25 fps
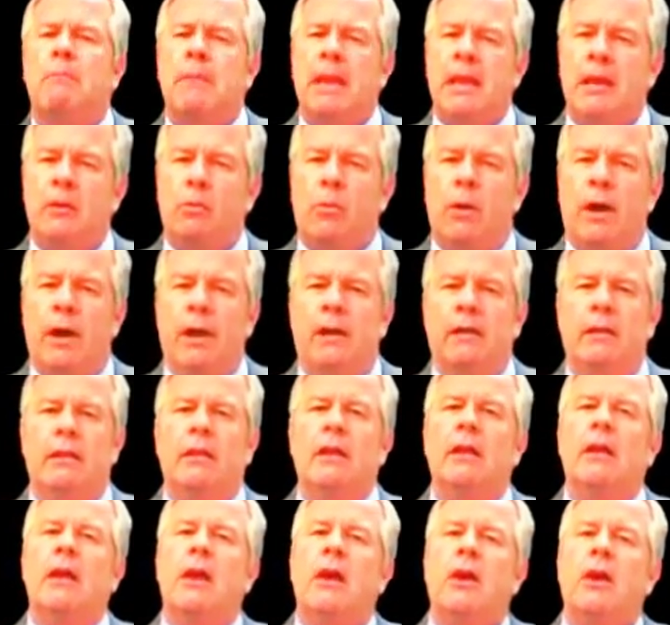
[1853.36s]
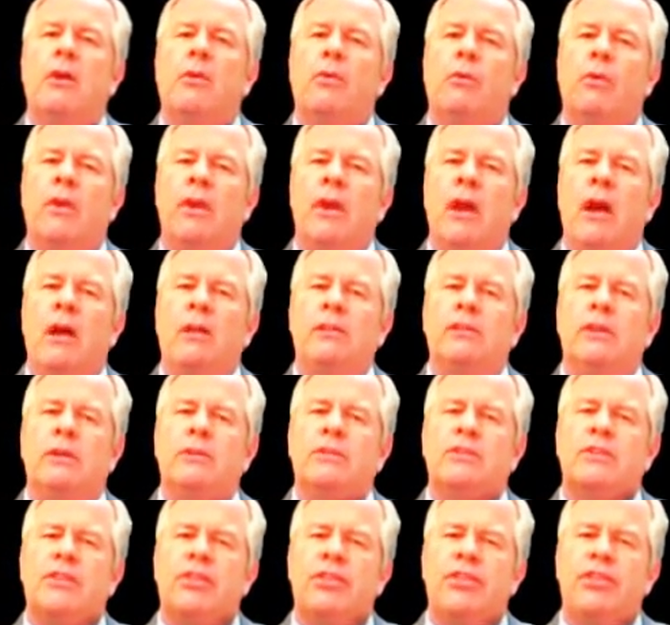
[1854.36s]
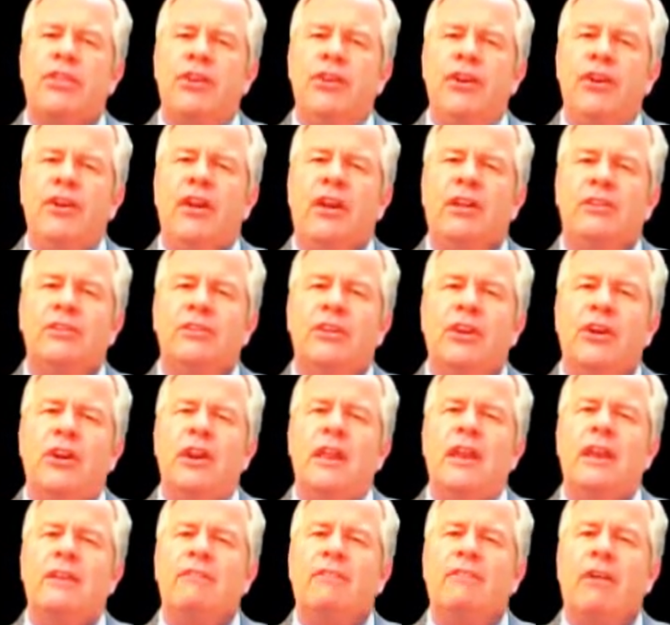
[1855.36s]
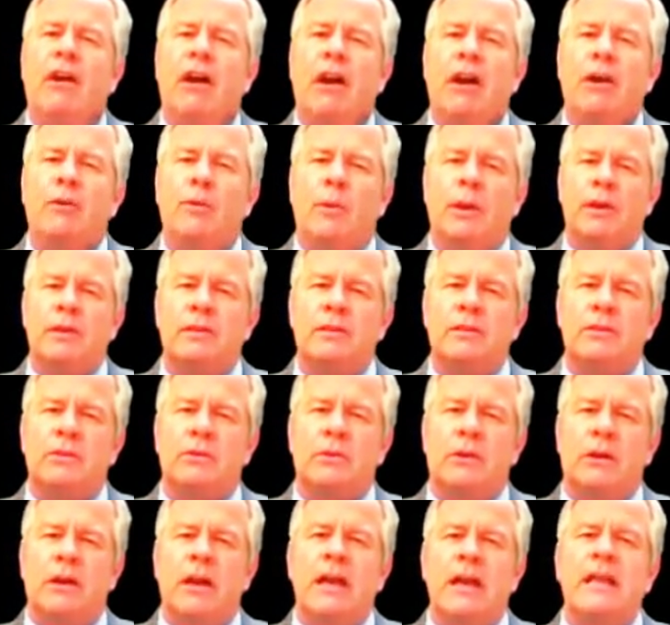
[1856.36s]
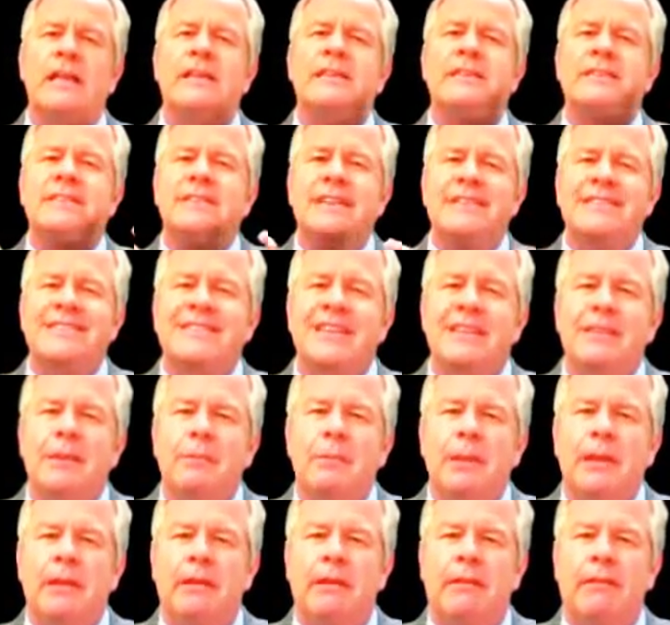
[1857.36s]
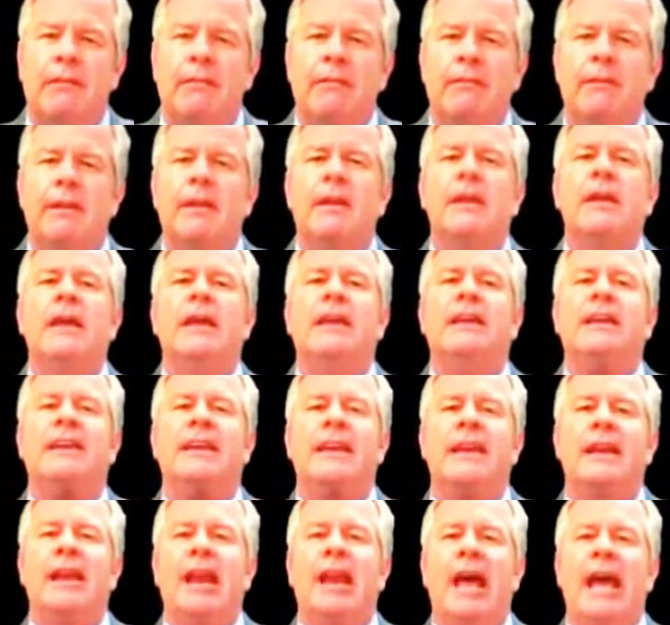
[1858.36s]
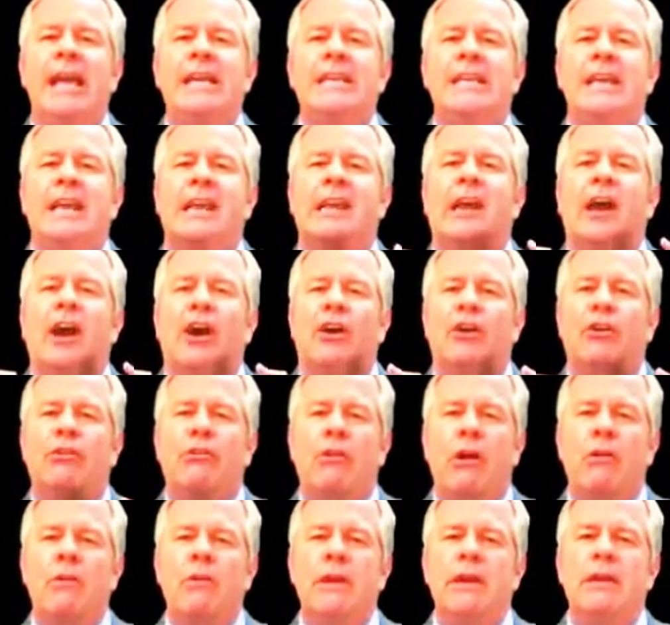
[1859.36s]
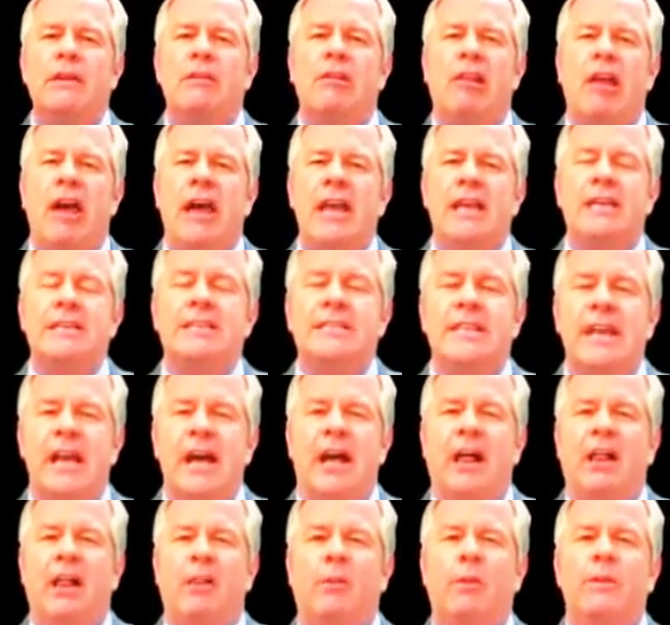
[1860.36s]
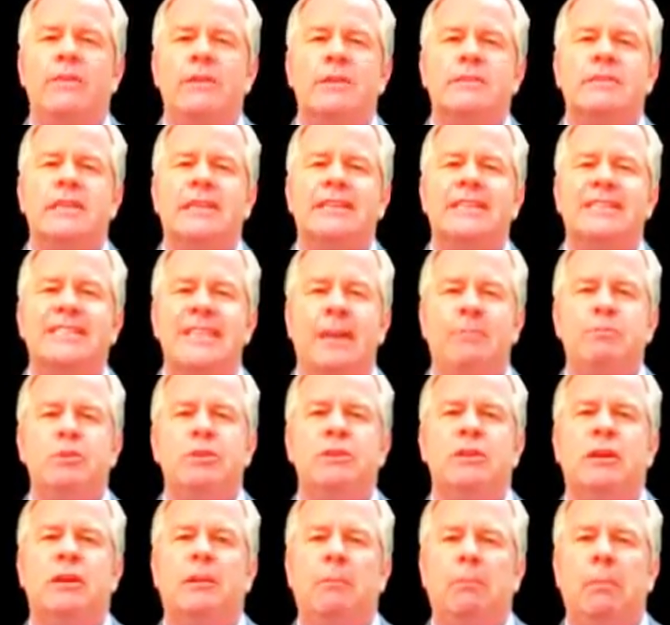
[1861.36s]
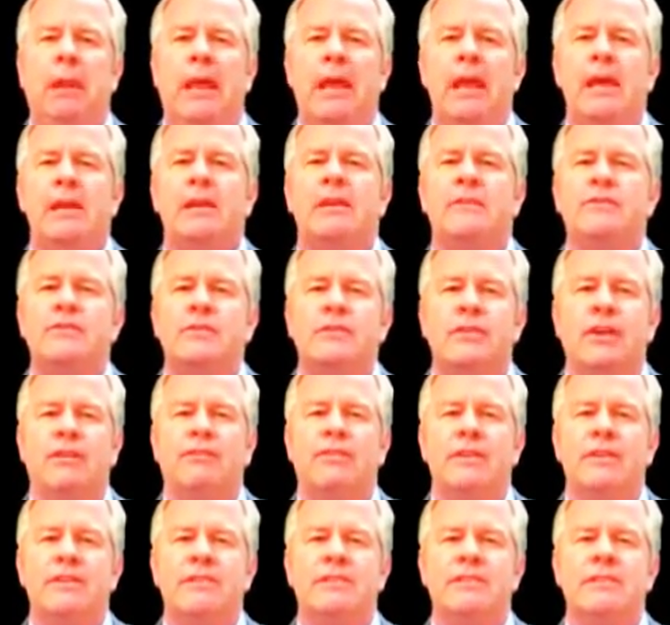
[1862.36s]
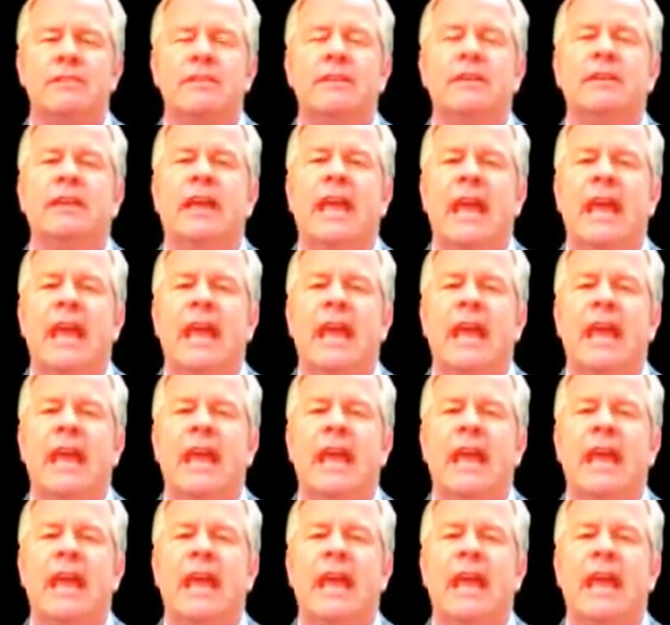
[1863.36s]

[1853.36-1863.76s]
Meanwhile, Ronaldo's third alternative hardware store sits in the middle, delighting a growing clientele with his exceptional blend of service